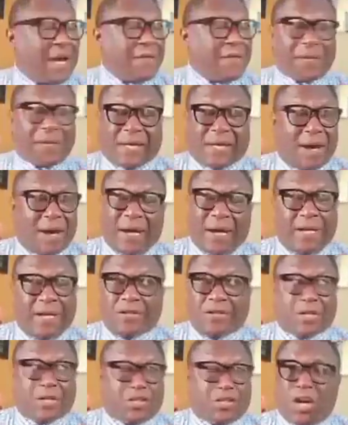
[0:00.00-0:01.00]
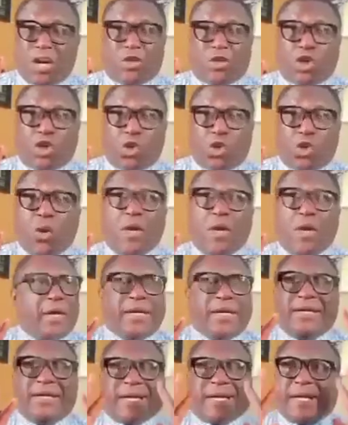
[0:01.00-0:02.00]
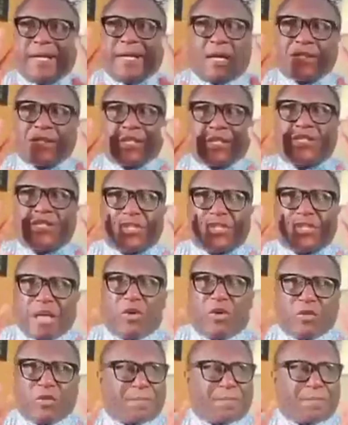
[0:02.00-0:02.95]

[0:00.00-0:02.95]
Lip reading: The guy does not know, he cannot distinguish